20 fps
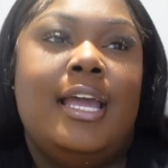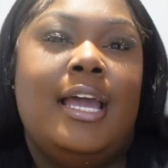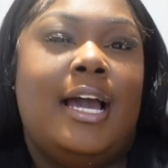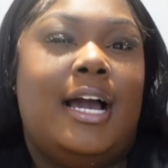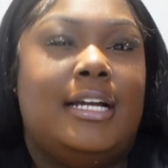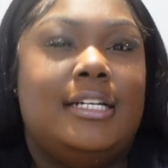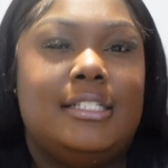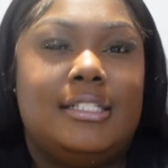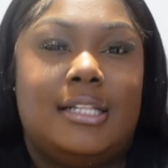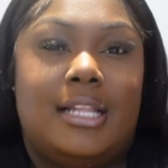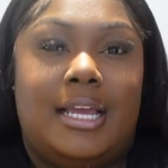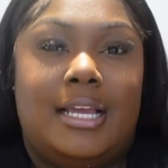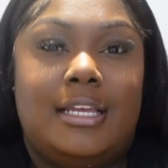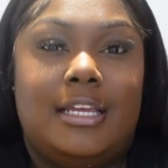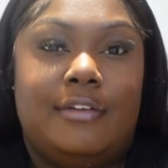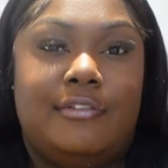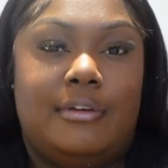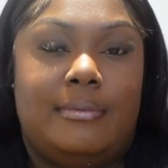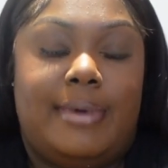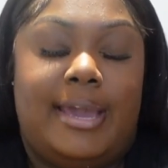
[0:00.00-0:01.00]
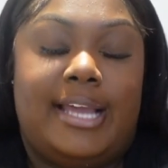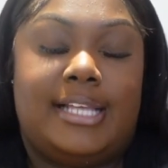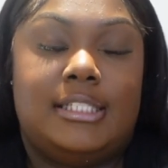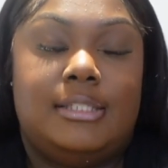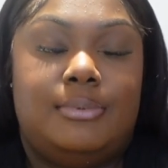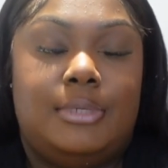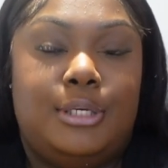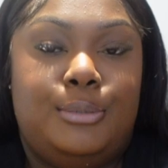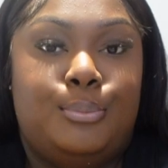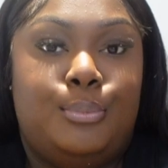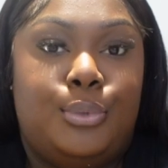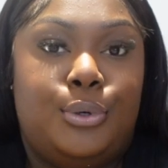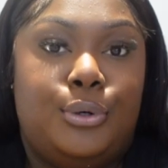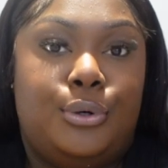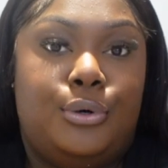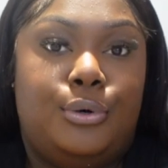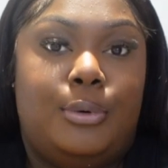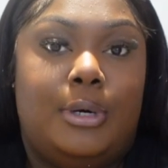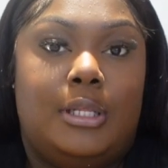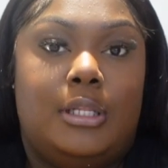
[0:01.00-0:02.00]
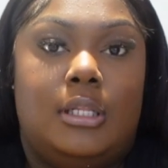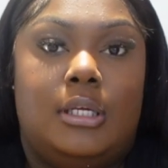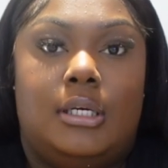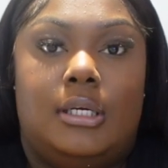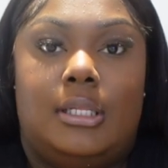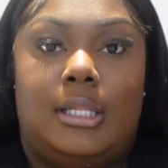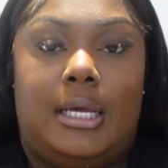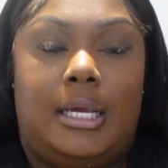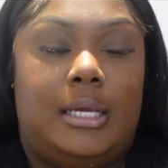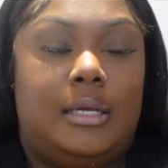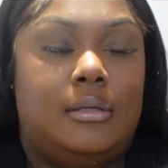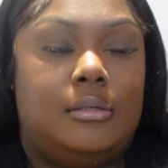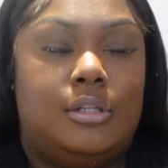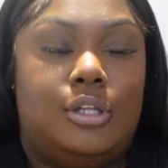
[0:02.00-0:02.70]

i just like giving back to people whether like